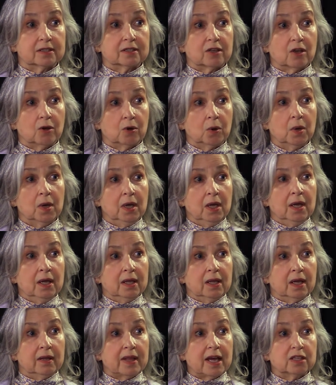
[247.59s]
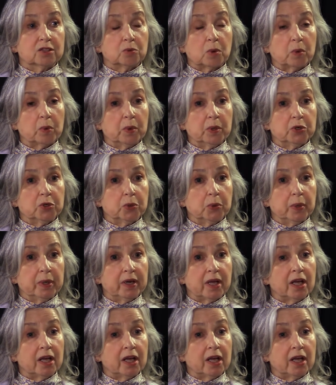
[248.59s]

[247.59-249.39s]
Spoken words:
So that's what we're doing.